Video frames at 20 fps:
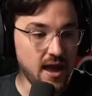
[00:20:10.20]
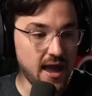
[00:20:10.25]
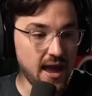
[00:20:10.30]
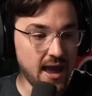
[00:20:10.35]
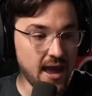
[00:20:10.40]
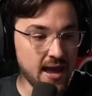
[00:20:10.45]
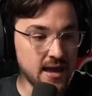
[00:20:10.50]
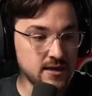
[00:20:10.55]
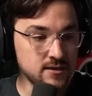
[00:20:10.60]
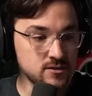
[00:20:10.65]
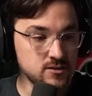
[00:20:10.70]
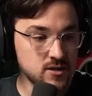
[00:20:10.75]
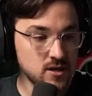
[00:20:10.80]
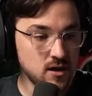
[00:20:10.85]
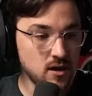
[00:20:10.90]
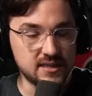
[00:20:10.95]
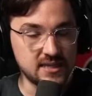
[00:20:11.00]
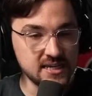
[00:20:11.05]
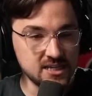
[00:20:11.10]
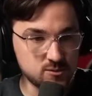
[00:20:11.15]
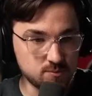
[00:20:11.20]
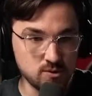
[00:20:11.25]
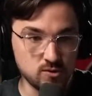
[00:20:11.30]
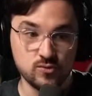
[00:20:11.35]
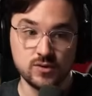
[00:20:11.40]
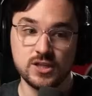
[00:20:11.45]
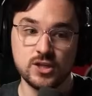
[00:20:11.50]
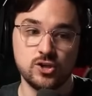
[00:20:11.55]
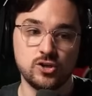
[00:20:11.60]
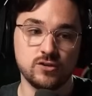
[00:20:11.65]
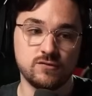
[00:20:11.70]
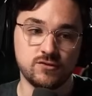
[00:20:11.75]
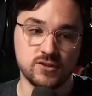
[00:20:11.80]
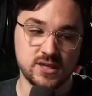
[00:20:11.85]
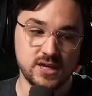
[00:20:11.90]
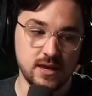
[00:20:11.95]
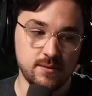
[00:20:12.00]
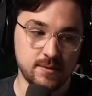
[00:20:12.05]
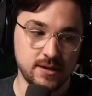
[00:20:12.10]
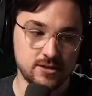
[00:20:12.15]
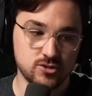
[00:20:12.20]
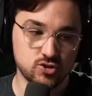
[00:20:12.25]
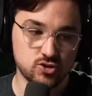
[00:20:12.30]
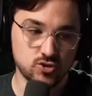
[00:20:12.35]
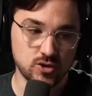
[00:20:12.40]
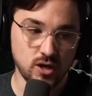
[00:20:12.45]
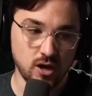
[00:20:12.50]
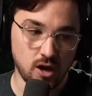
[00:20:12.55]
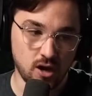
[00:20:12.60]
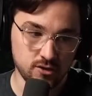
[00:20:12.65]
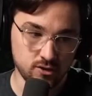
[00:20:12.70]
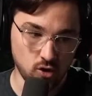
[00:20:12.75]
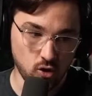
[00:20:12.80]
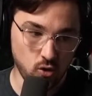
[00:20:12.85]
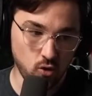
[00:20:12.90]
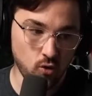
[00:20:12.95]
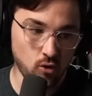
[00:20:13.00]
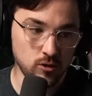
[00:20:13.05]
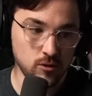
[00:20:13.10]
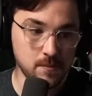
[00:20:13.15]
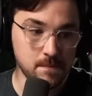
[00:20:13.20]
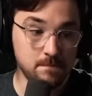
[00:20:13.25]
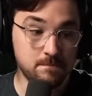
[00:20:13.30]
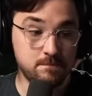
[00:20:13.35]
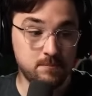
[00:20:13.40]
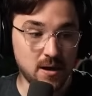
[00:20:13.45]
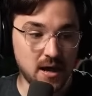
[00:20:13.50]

And I think it's been really good for the gaming industry on the whole.